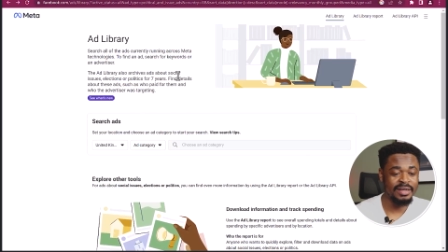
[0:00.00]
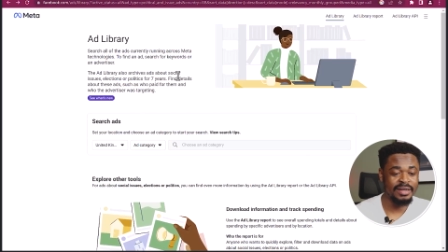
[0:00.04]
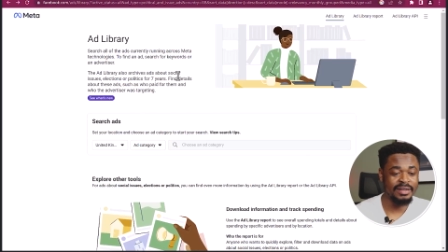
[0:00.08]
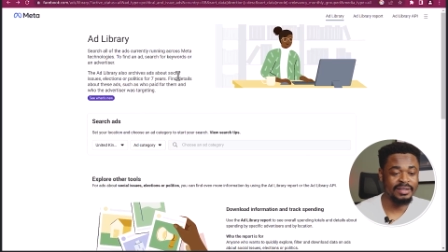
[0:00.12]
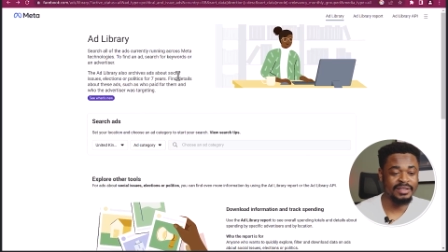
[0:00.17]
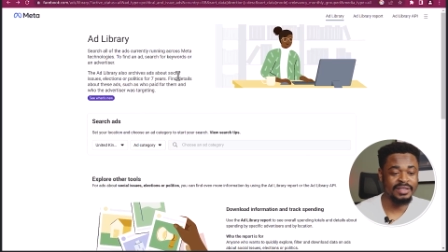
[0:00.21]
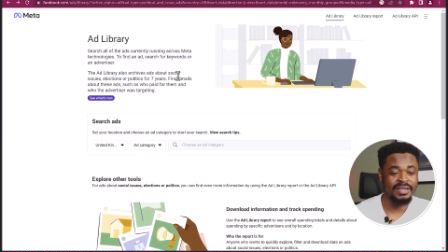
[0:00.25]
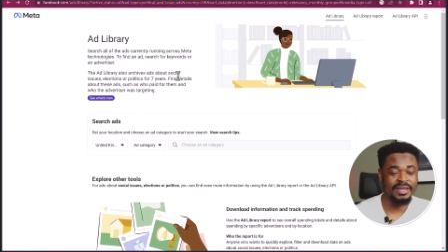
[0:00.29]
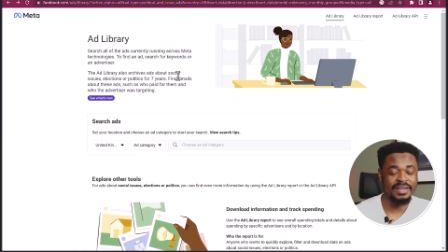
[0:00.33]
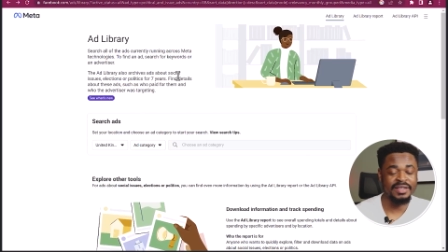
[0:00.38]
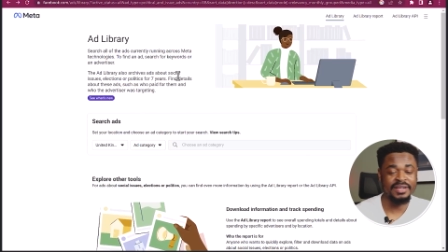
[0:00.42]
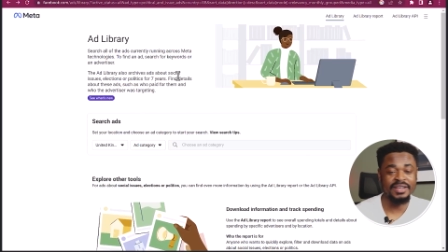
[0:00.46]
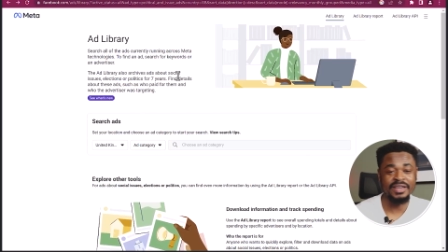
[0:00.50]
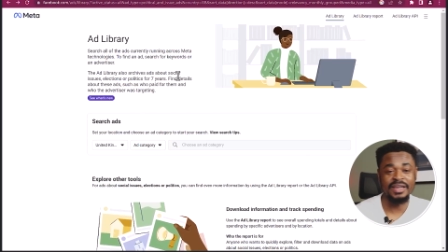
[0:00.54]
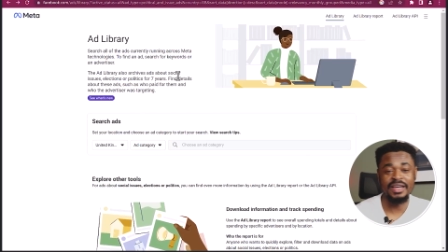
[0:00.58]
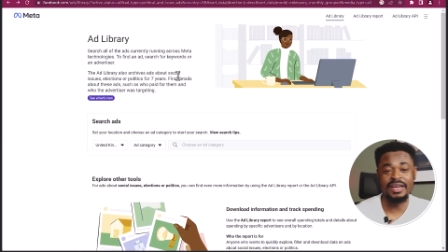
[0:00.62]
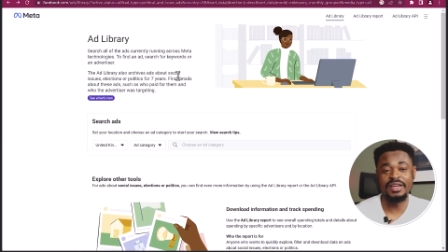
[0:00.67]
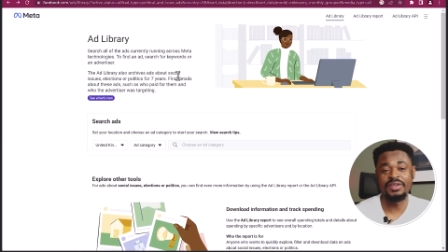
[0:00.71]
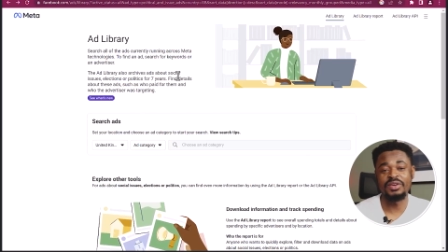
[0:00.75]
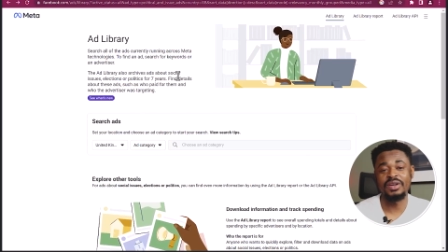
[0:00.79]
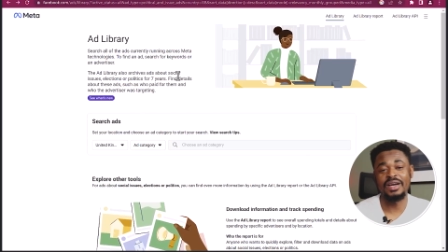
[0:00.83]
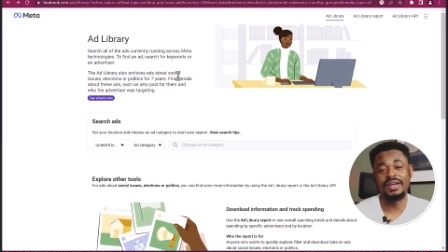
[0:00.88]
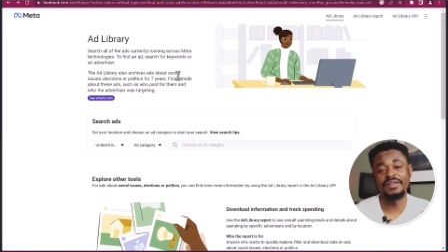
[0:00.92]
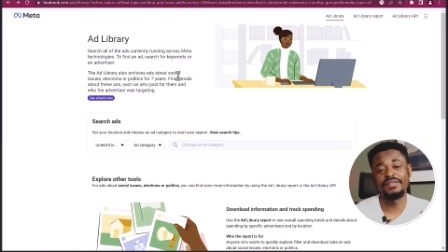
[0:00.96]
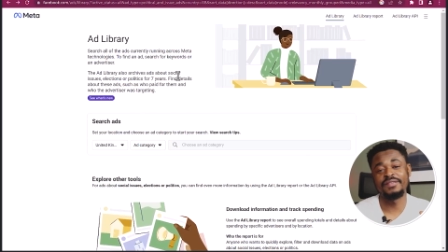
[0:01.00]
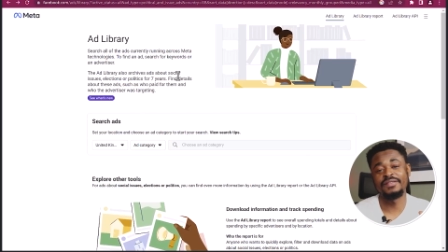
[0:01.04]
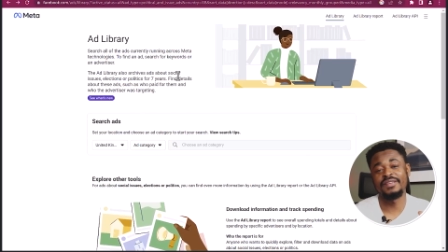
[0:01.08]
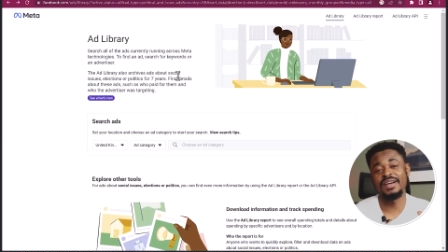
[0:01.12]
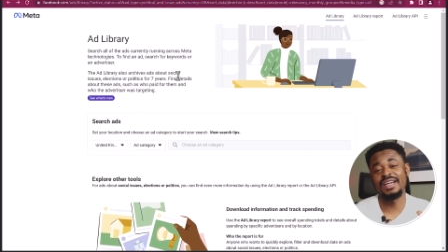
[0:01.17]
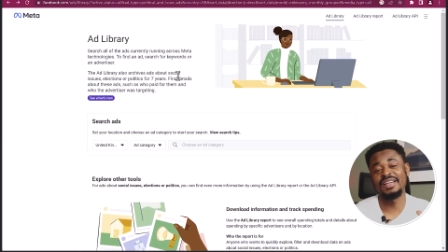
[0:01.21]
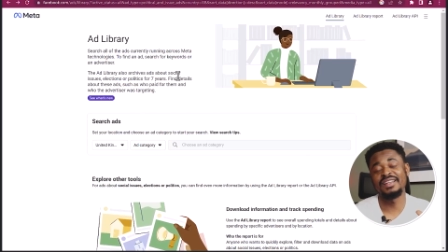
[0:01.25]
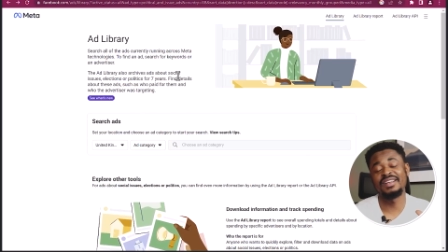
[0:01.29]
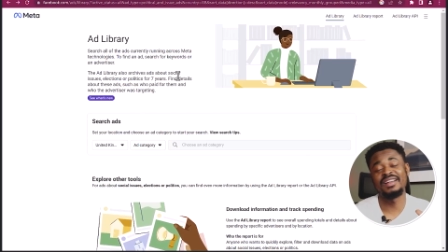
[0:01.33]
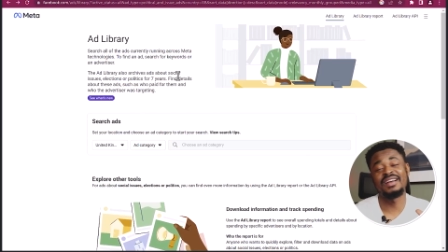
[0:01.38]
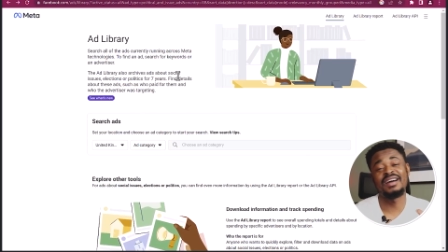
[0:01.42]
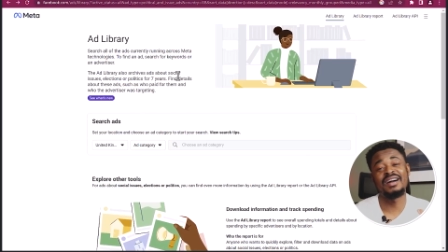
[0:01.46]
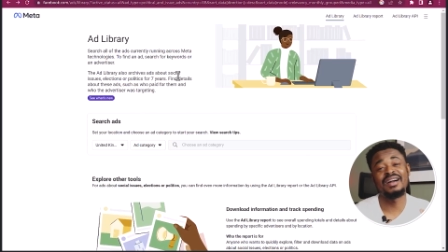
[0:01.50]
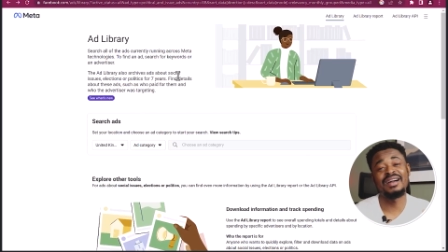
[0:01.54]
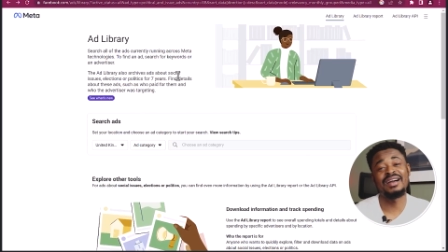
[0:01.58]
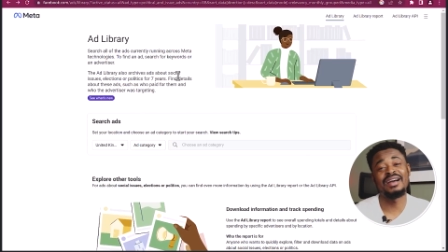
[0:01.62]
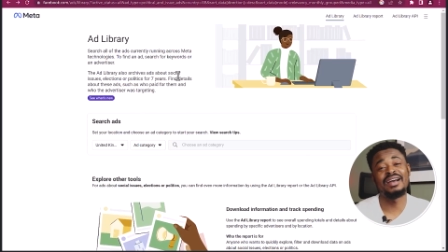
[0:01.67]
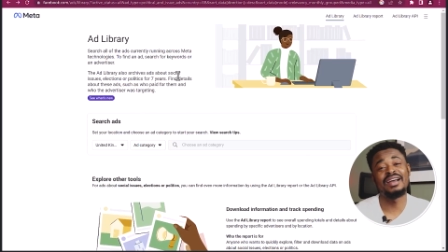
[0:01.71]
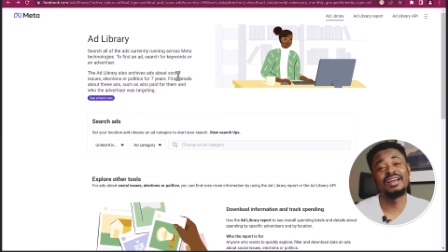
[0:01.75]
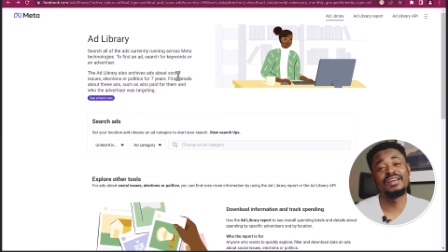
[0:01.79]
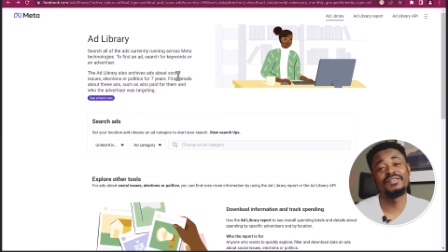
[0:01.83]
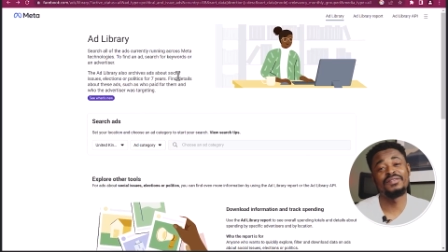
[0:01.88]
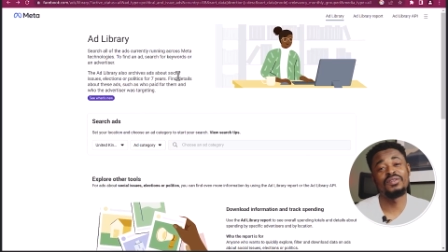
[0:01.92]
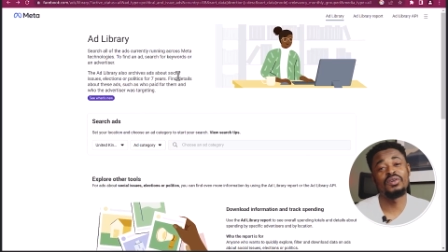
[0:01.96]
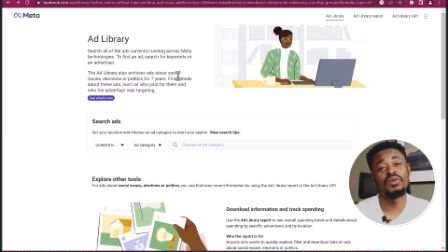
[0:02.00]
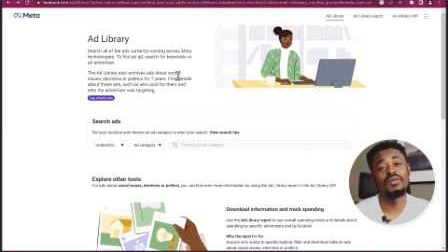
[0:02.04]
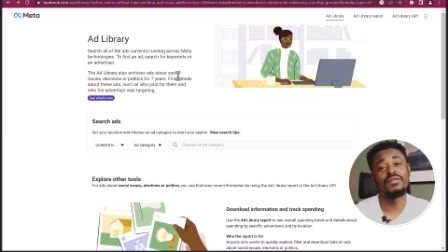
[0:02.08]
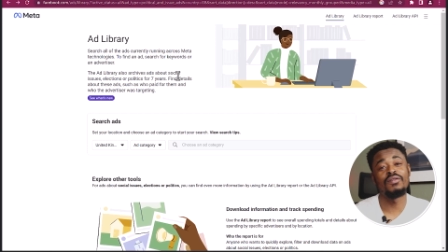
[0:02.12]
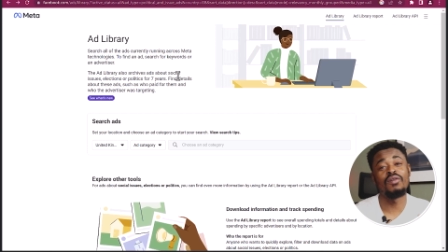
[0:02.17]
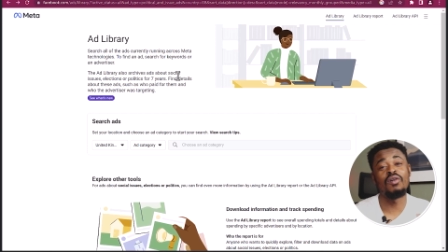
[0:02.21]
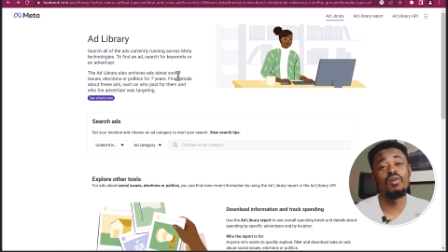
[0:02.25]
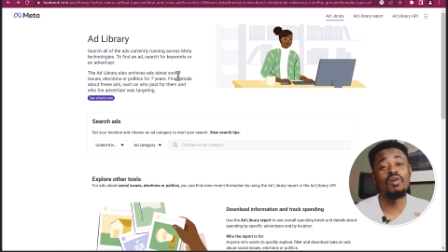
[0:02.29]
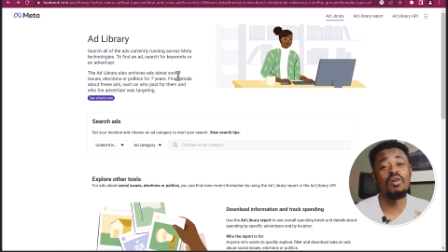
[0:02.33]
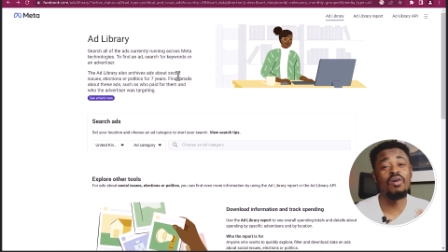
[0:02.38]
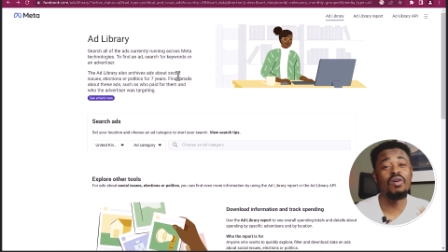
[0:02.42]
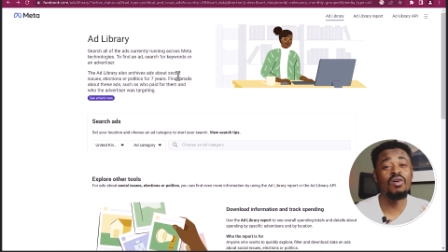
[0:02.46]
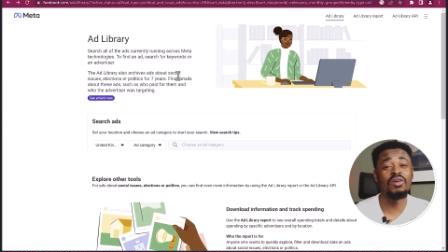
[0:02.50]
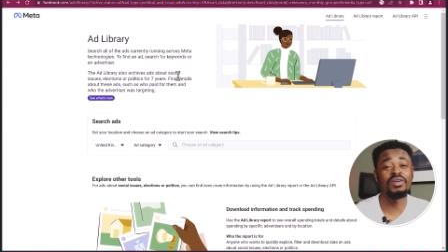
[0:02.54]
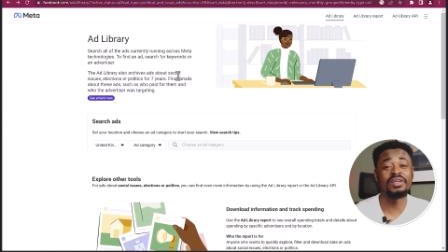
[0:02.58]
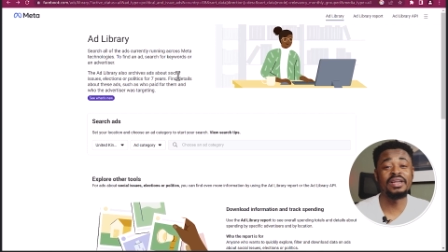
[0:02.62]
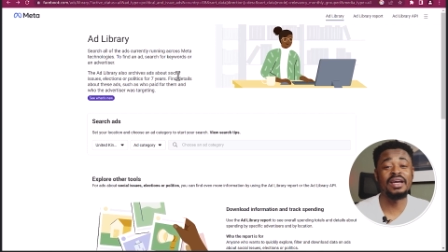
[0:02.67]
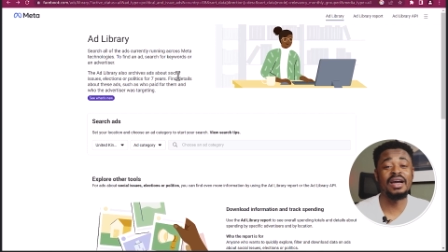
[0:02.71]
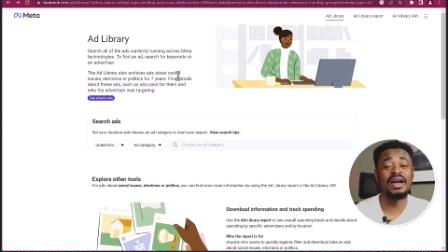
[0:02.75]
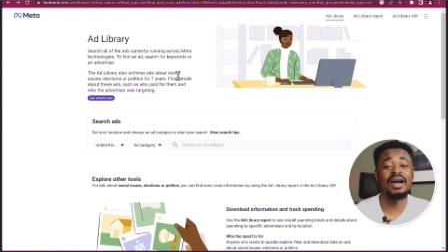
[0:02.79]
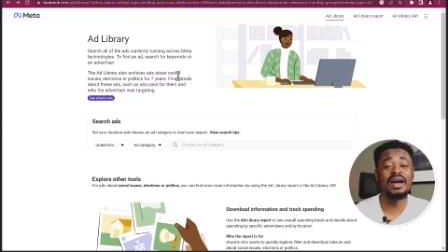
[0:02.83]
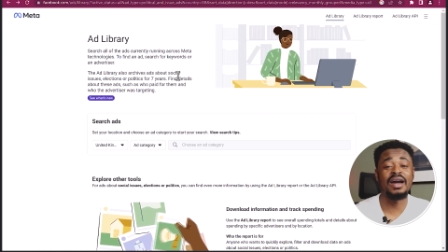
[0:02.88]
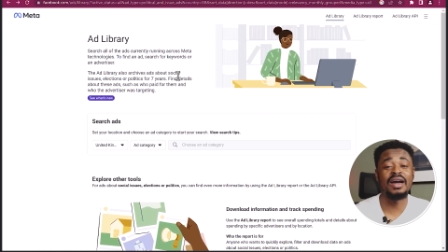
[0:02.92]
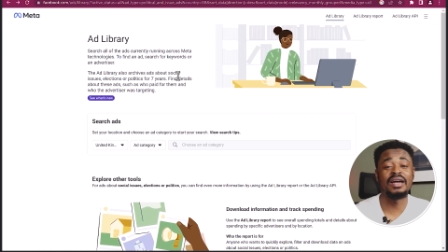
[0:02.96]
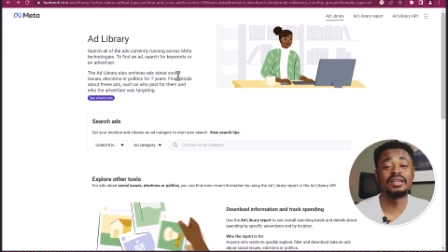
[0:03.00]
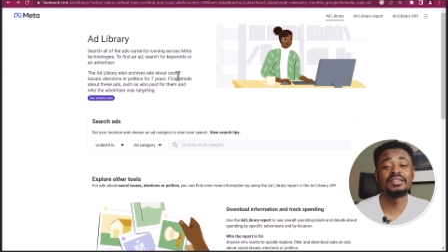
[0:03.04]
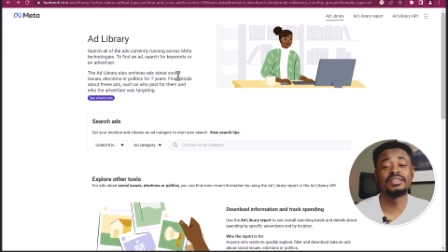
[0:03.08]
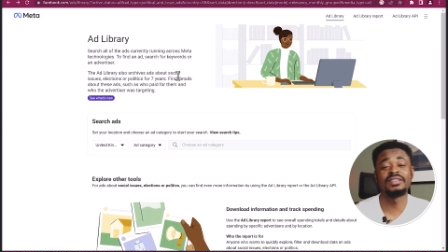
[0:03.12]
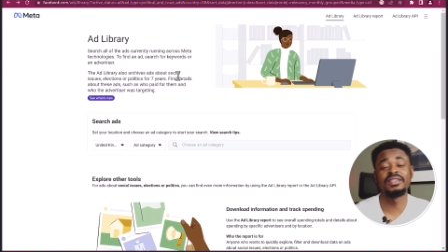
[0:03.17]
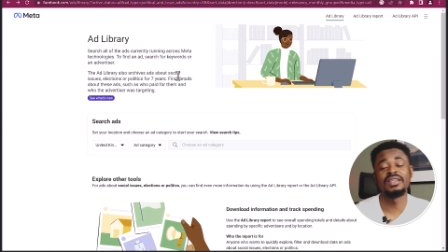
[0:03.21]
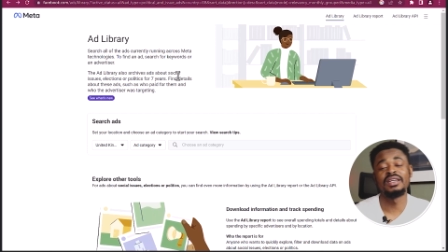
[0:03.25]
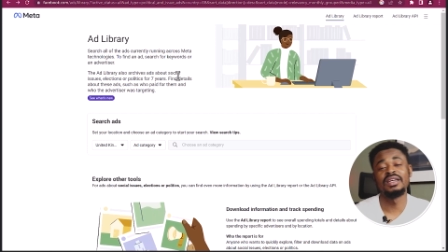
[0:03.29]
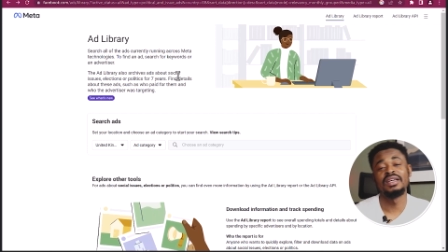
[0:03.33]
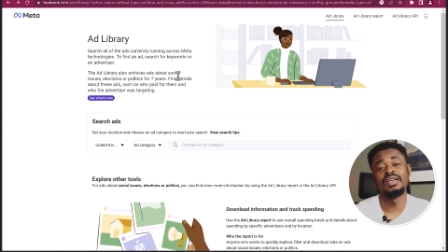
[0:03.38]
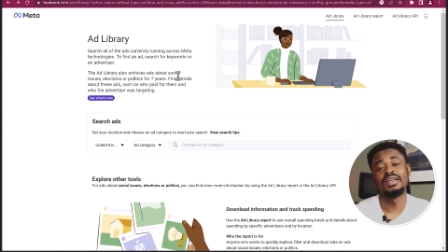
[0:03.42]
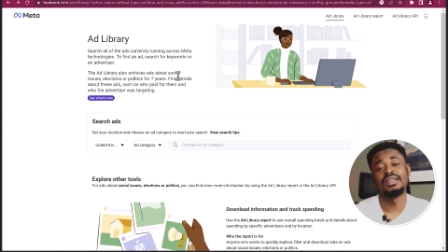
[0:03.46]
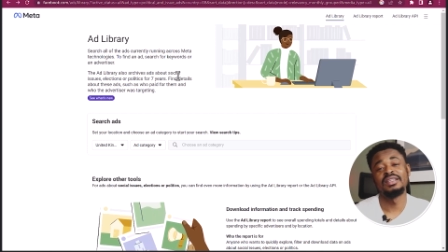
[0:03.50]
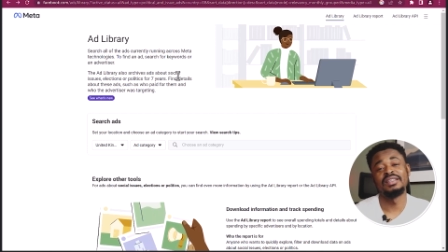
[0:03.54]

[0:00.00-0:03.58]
like I said here, you can find an archive of all the ads